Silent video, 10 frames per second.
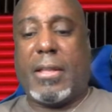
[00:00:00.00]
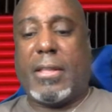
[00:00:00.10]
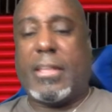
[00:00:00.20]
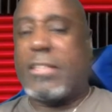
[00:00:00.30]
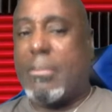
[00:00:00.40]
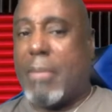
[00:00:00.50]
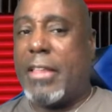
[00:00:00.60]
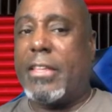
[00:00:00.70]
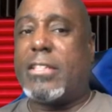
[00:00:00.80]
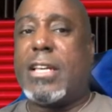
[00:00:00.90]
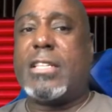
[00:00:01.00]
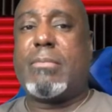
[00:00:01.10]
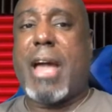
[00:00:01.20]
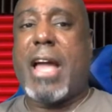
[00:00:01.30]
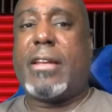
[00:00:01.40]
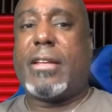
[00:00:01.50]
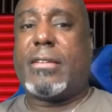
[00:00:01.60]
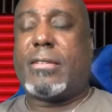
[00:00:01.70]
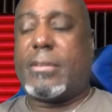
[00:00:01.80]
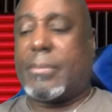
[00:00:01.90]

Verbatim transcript: There's a method to his madness.